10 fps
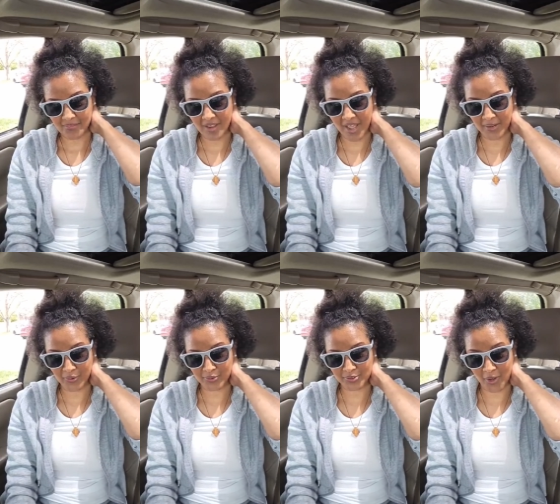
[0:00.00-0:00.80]
I go
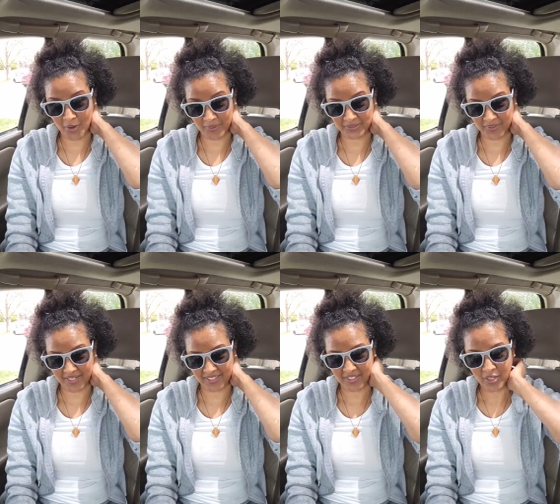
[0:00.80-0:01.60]
to Starbucks,
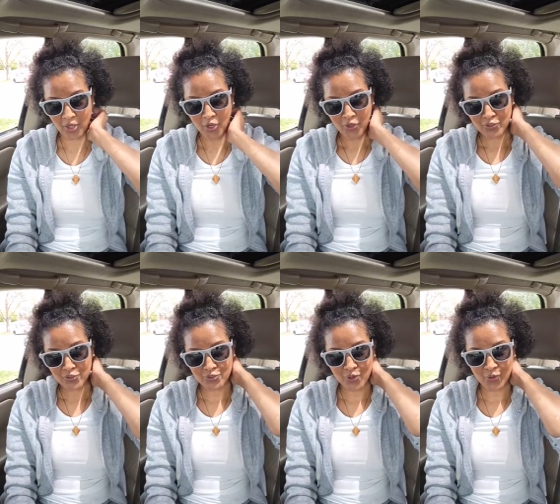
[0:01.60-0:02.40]
right?
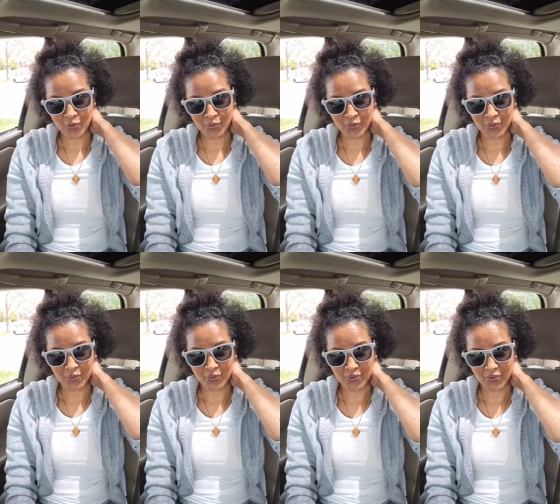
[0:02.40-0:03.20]

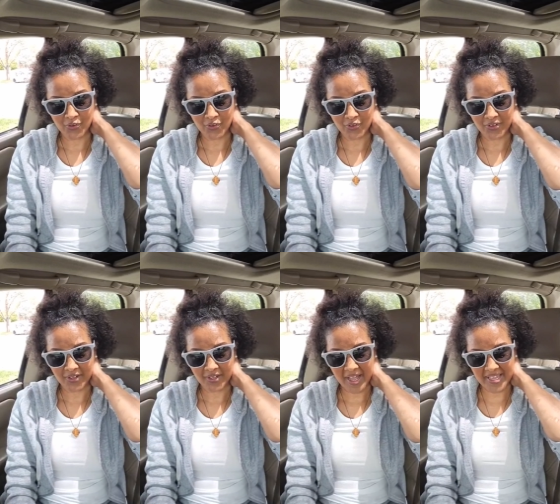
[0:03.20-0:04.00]
So
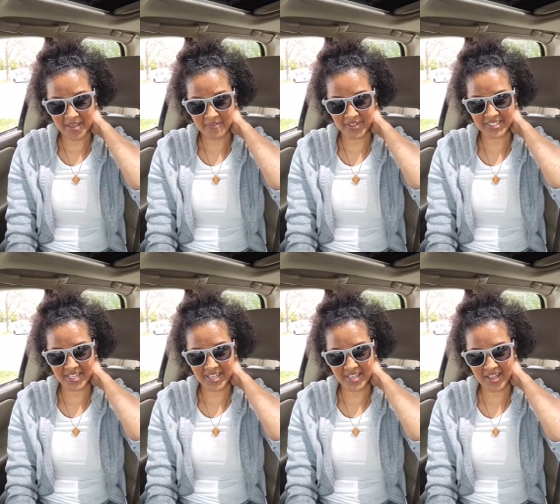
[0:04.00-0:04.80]
hi Heaven,
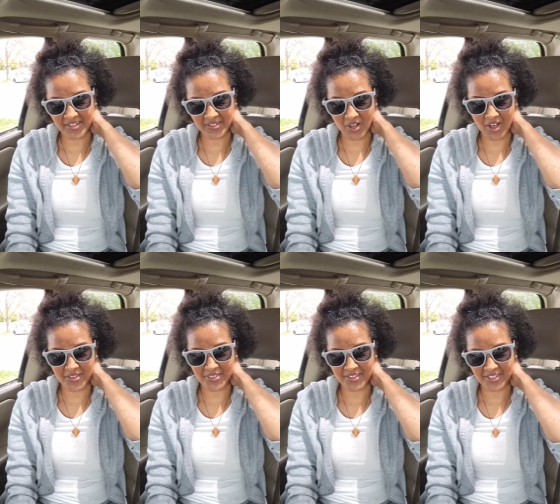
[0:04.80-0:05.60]
yeah, hi God.
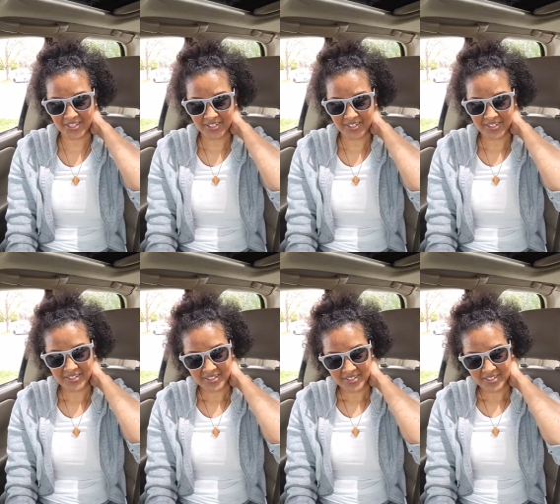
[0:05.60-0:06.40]

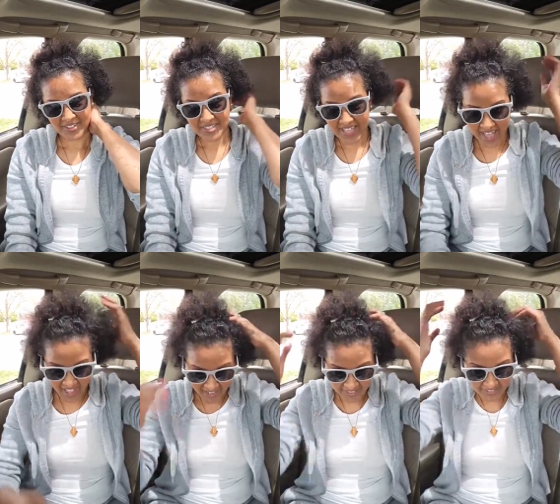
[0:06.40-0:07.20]

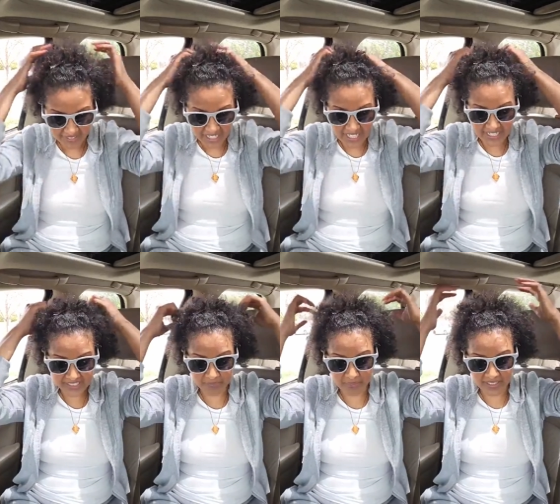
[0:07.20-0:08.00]
Yeah, it
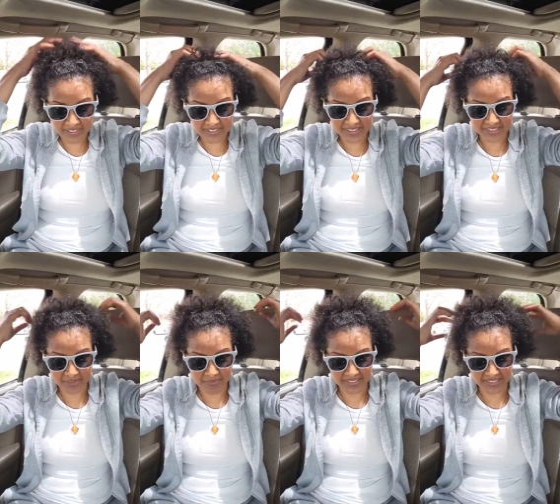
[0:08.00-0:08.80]
is, but it's it's
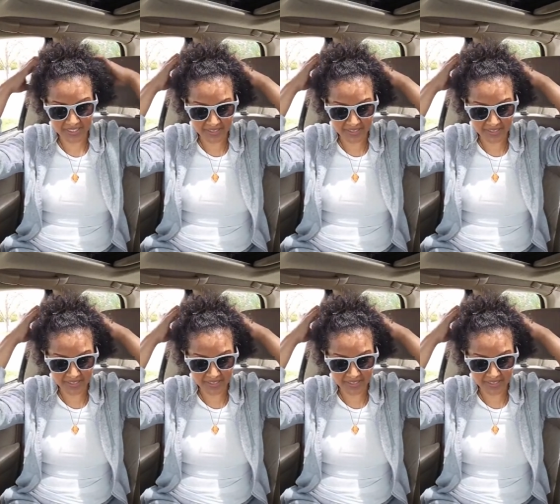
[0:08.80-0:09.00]
messy.